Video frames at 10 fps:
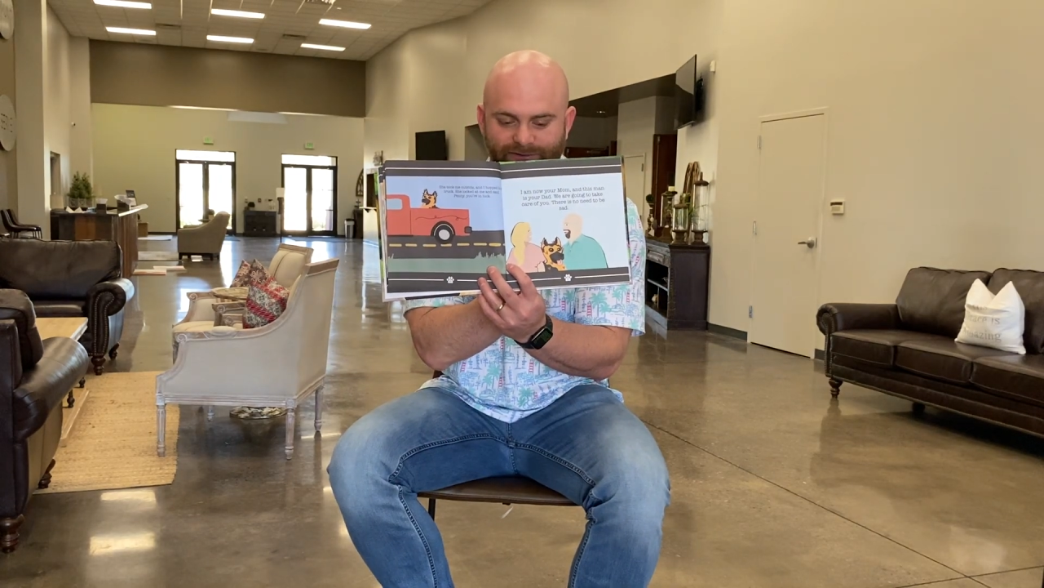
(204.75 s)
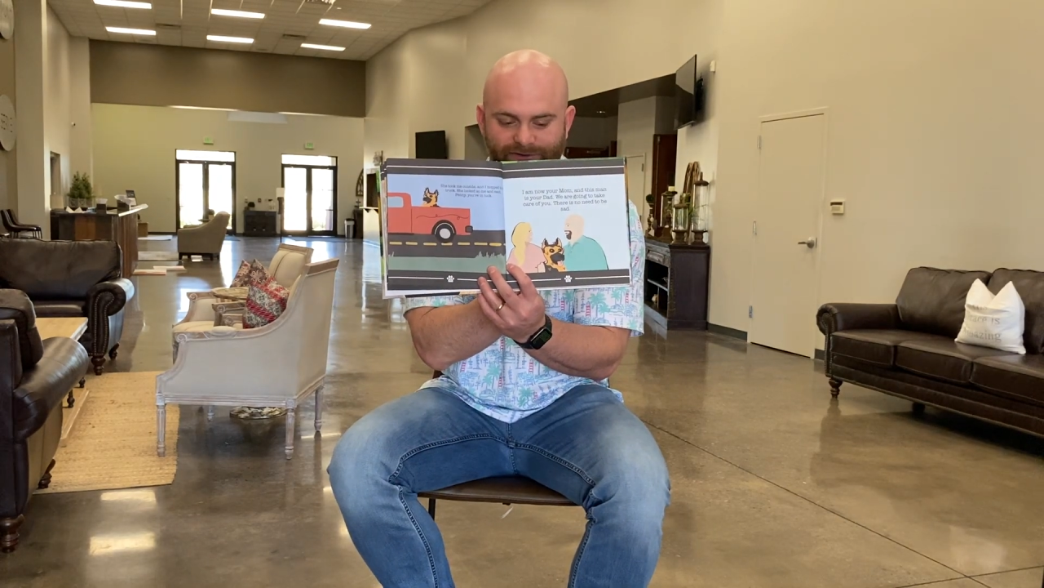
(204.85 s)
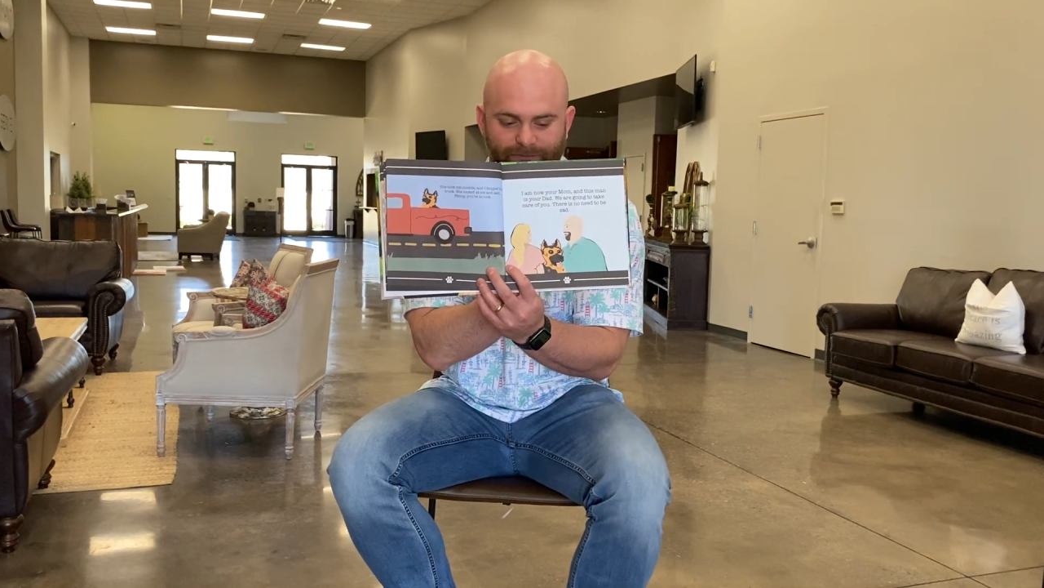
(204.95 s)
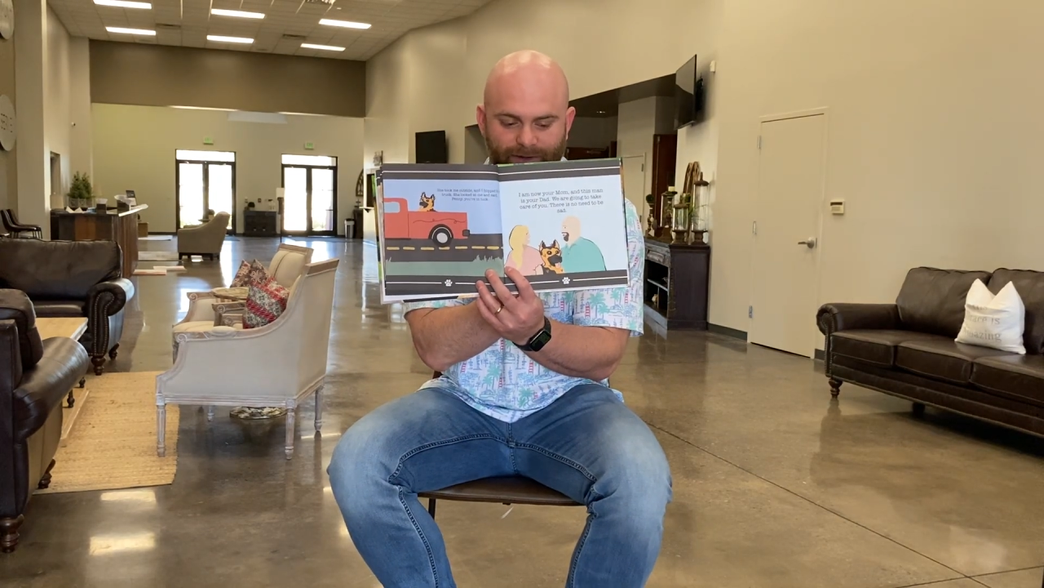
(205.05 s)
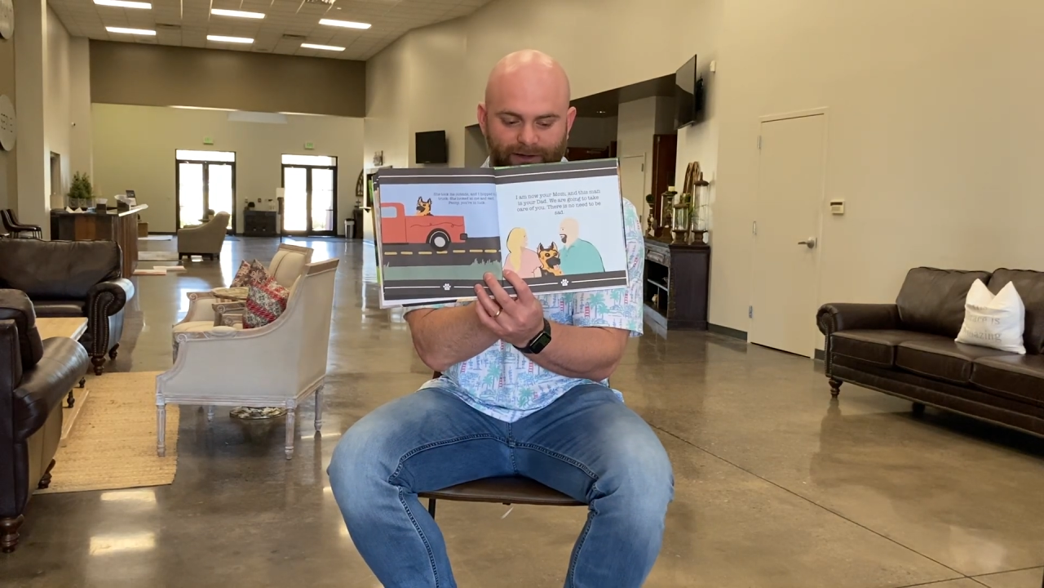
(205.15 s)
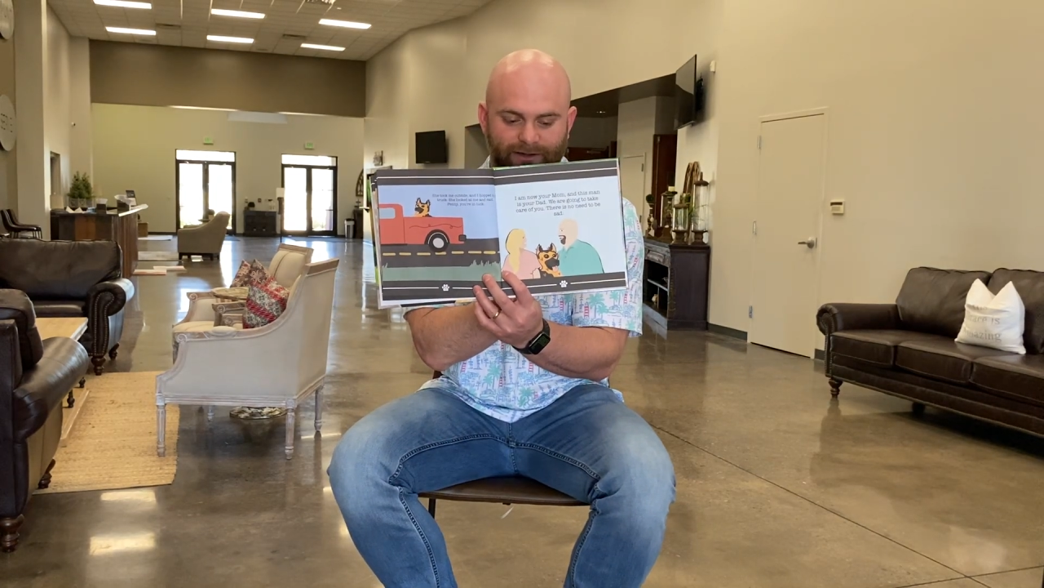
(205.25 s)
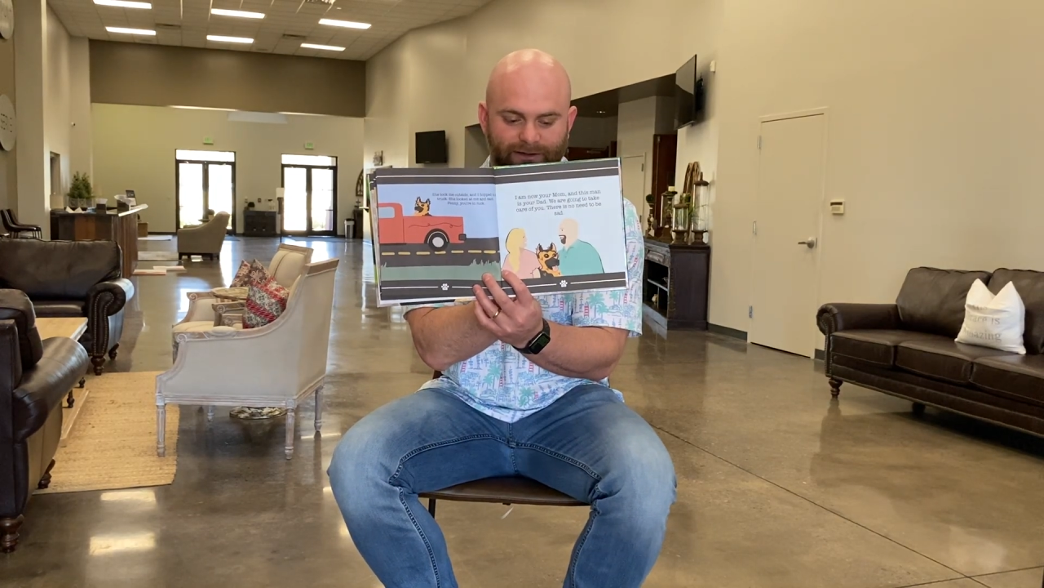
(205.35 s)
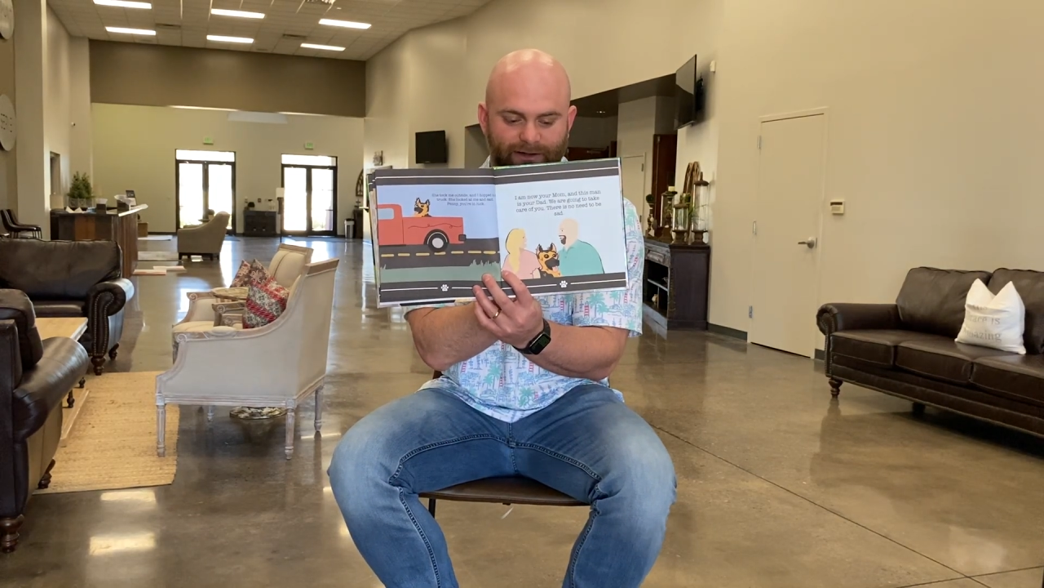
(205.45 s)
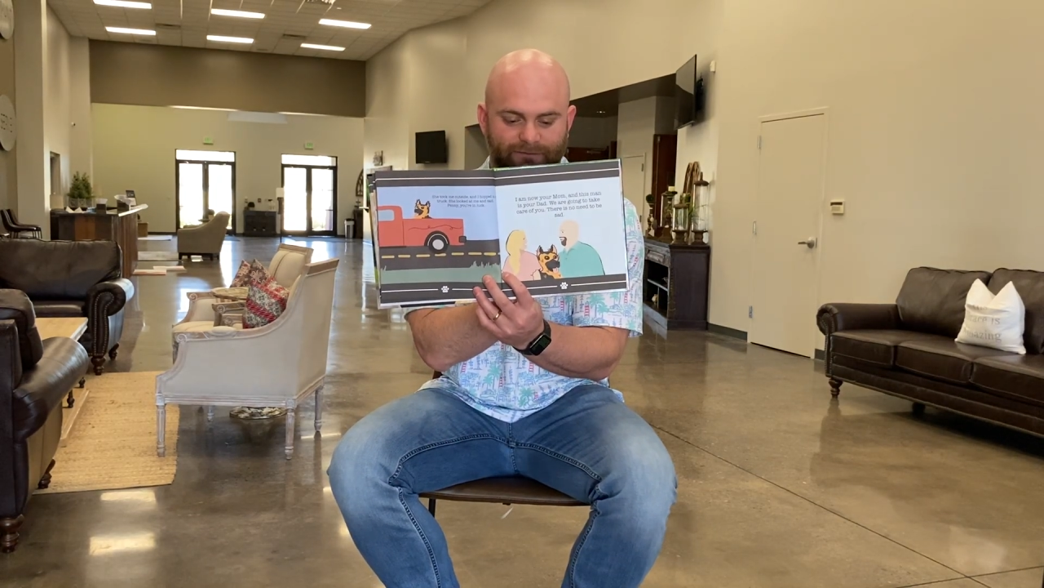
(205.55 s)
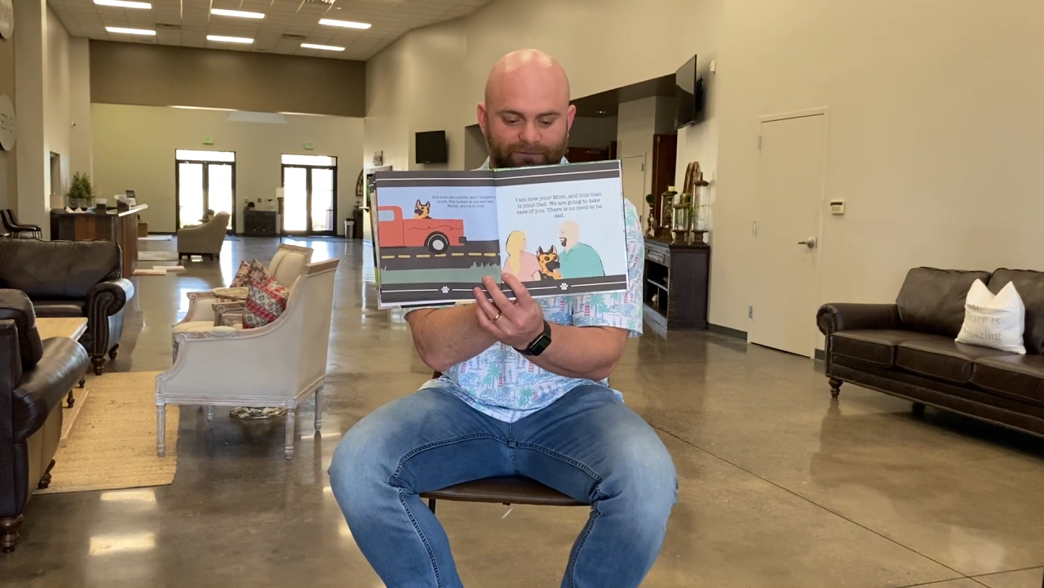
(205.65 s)
So Penny
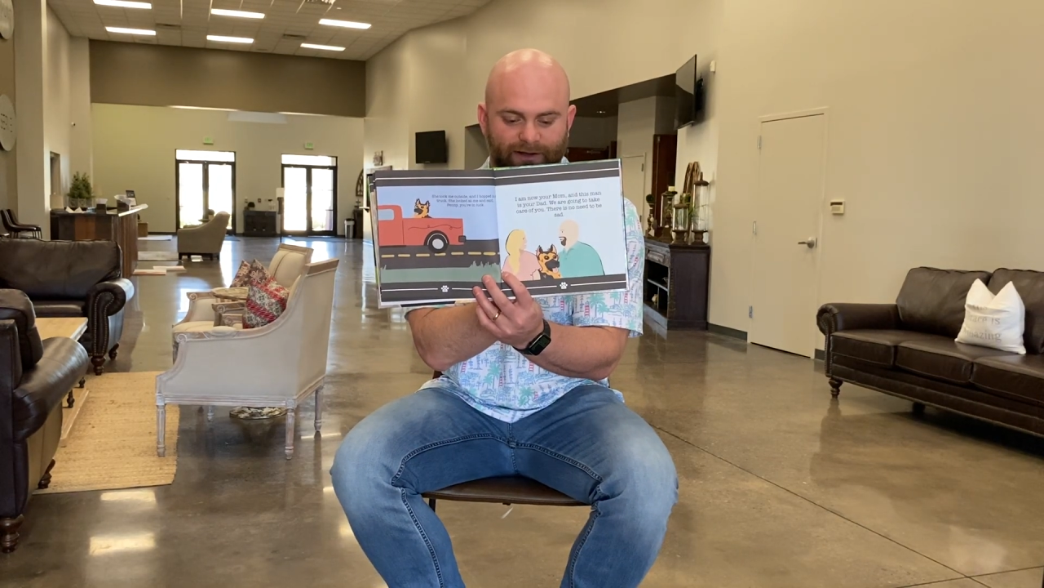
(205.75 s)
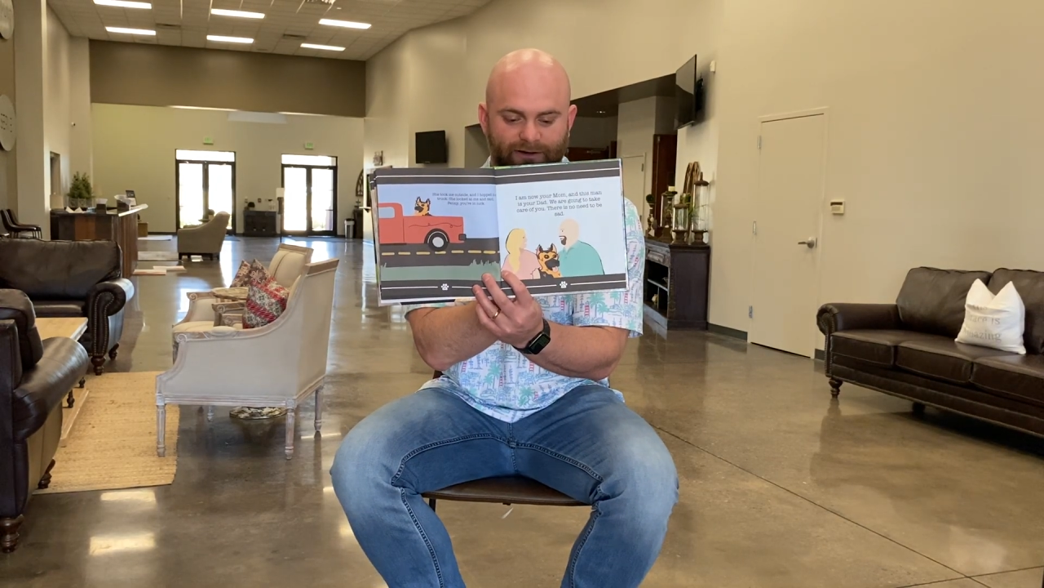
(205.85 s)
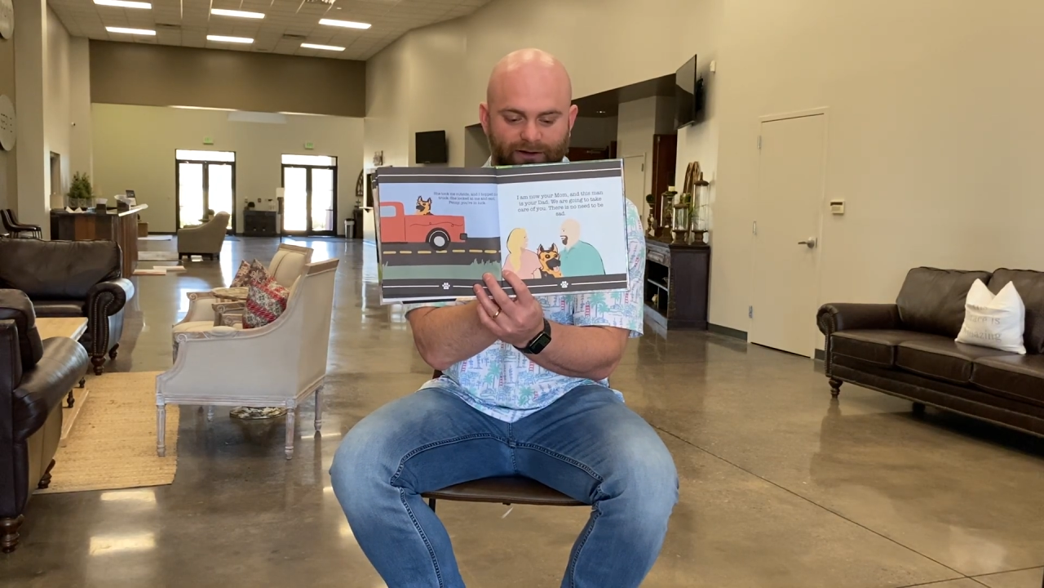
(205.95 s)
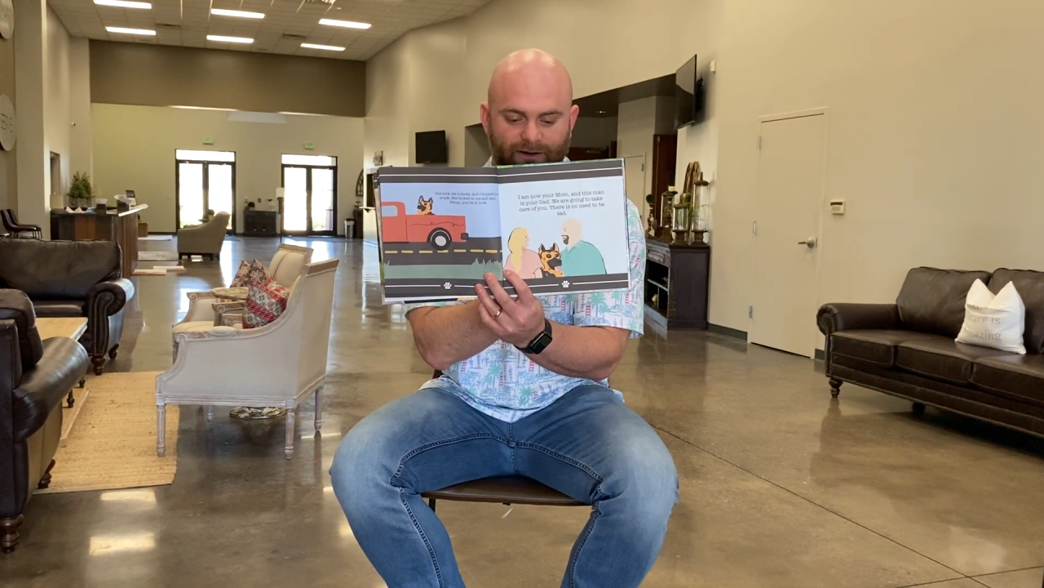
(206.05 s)
did find a